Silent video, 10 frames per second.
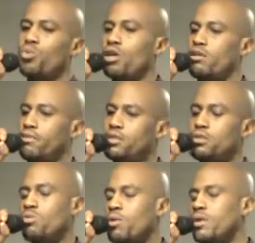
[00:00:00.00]
last one of us
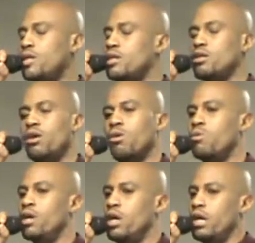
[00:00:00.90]
to where we need to go.
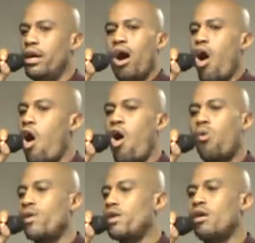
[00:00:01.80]
Where we need all to
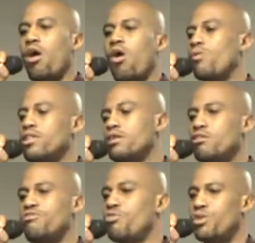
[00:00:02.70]
go. we all we
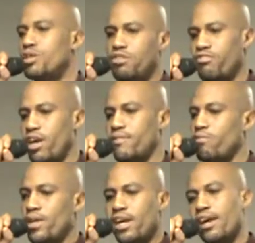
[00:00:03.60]
live for is
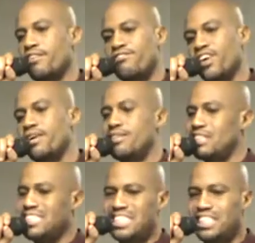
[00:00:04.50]
faith. We have faith
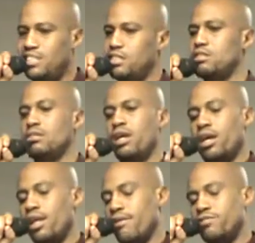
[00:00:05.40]
in Jesus,
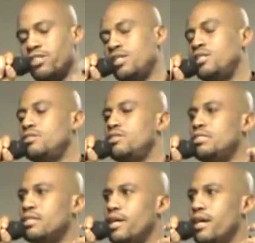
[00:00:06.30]
and if
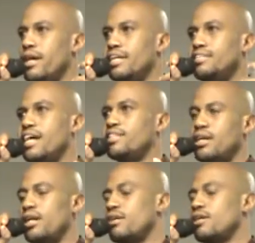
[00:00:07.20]
Jesus is not the
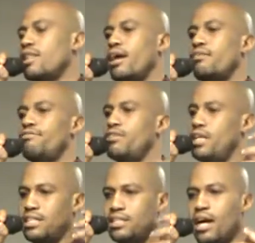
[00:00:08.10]
head of your life,
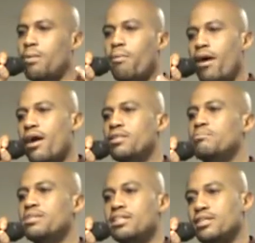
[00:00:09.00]
it's not a
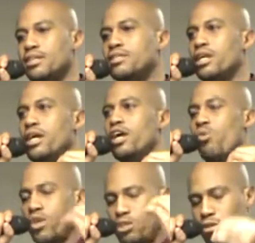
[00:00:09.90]
problem because
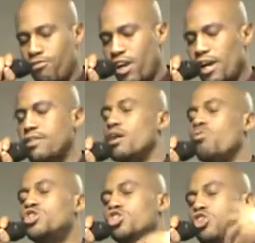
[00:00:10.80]
with your faith
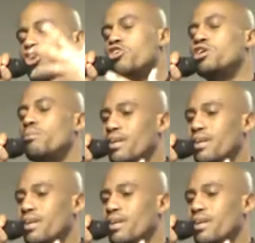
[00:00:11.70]
and what you learning